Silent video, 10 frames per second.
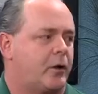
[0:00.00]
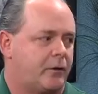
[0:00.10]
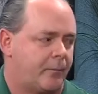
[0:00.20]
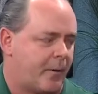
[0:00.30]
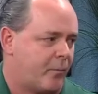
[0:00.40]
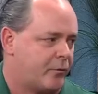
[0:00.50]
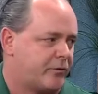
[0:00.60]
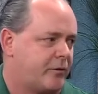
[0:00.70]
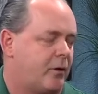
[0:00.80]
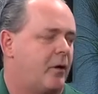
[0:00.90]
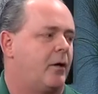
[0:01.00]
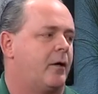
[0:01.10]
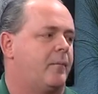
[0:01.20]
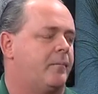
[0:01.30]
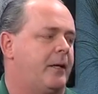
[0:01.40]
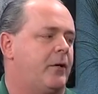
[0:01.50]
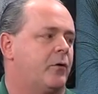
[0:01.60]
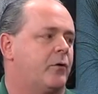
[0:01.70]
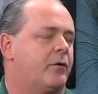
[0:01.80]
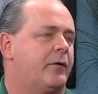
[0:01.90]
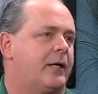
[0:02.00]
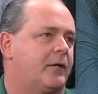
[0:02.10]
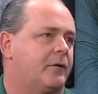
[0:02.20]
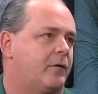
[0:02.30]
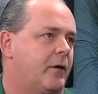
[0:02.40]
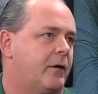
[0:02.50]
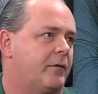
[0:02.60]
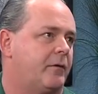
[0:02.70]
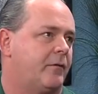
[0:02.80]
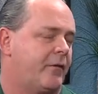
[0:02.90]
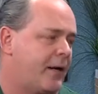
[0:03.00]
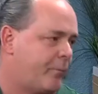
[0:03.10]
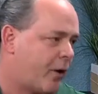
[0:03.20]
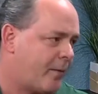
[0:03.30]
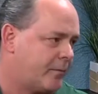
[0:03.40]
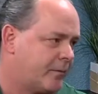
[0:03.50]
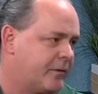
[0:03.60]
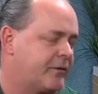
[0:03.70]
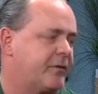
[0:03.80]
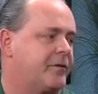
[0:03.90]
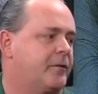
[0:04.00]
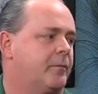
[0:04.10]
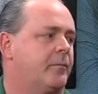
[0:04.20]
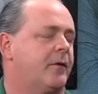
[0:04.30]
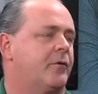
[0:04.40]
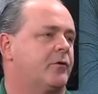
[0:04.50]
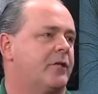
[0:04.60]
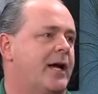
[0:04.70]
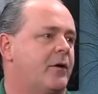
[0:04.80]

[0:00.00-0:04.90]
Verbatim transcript: look at the member's uh, meter. They can uh, define problems in the system. If there's an